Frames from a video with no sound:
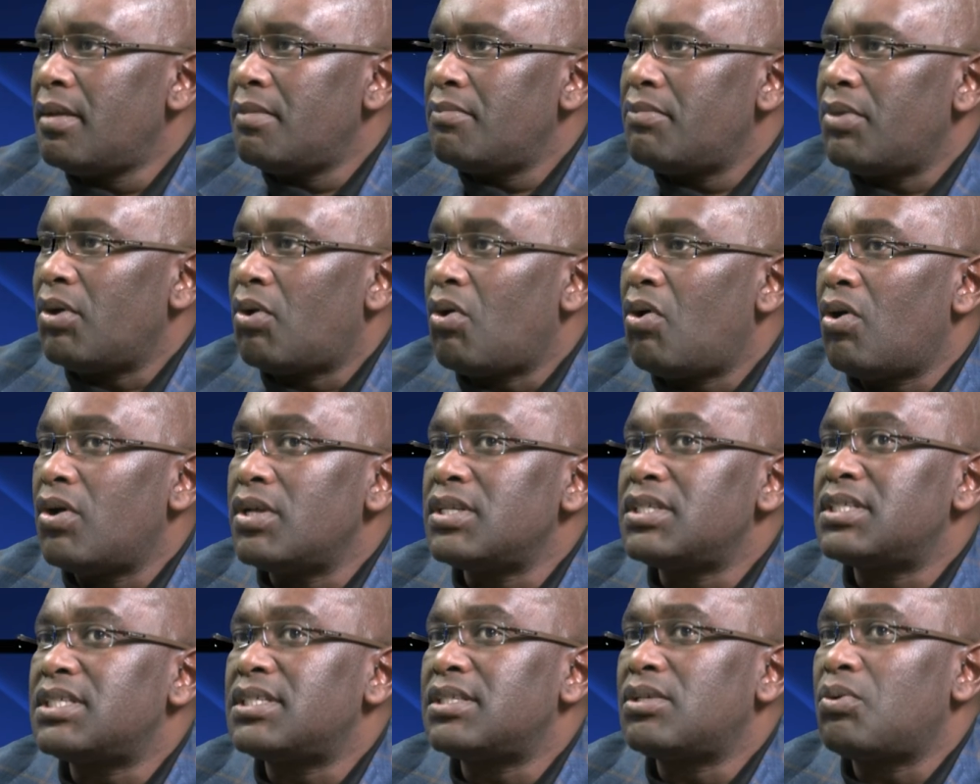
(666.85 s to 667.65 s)

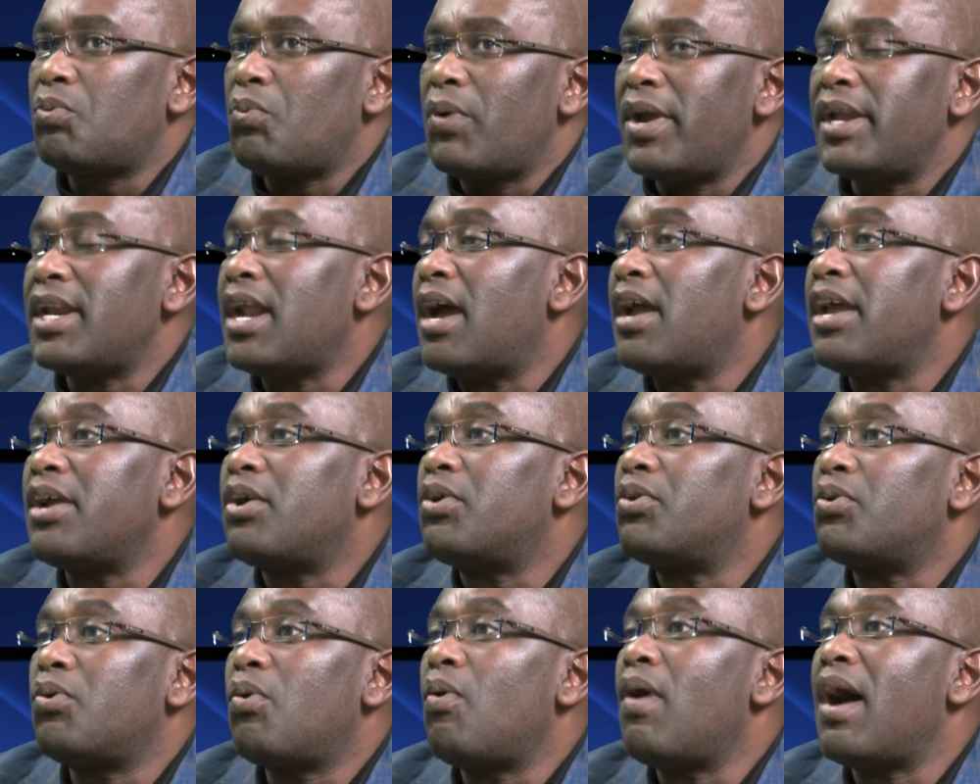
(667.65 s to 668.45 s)
Because when I
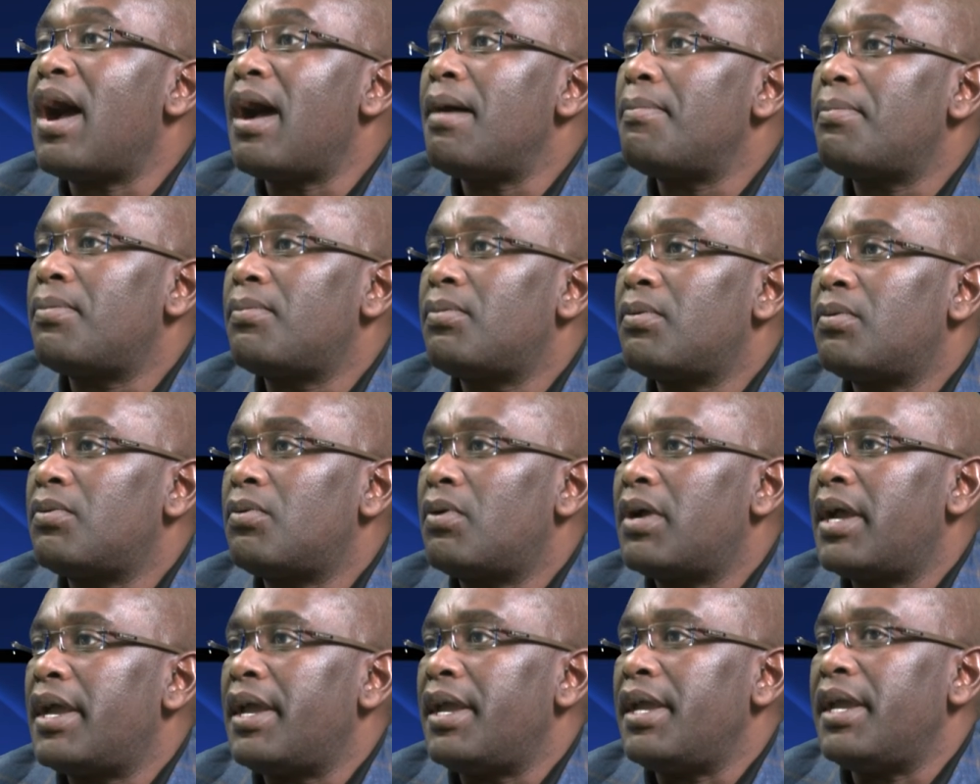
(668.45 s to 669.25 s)
grew up,
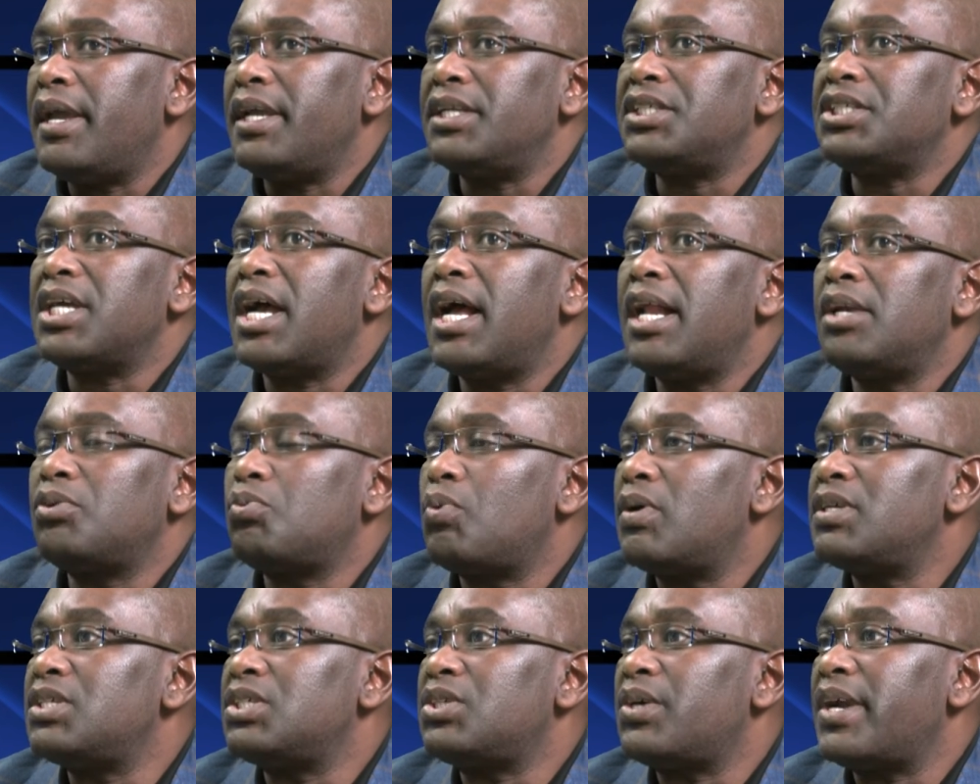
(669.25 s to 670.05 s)
a child
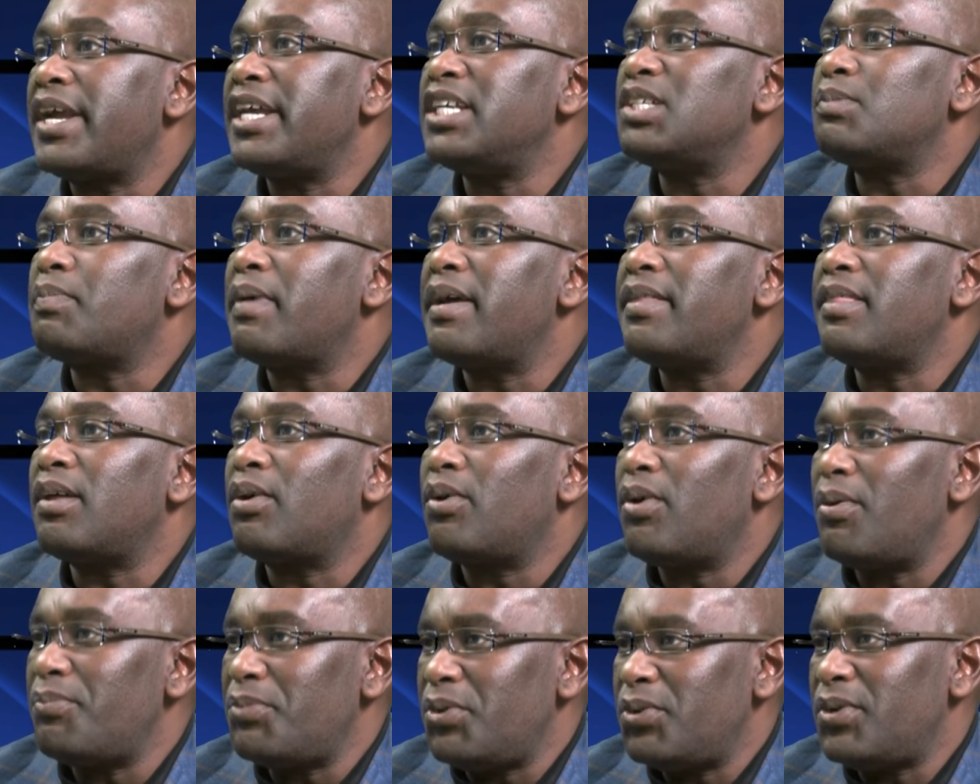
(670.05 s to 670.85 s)
was raised by the
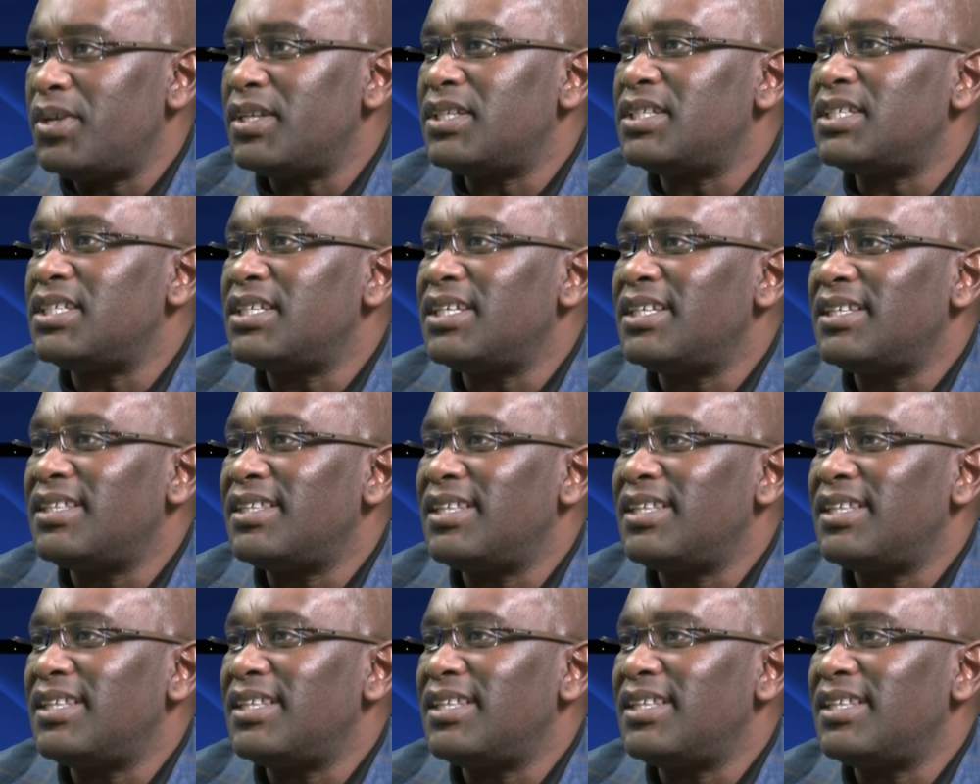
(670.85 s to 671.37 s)
community.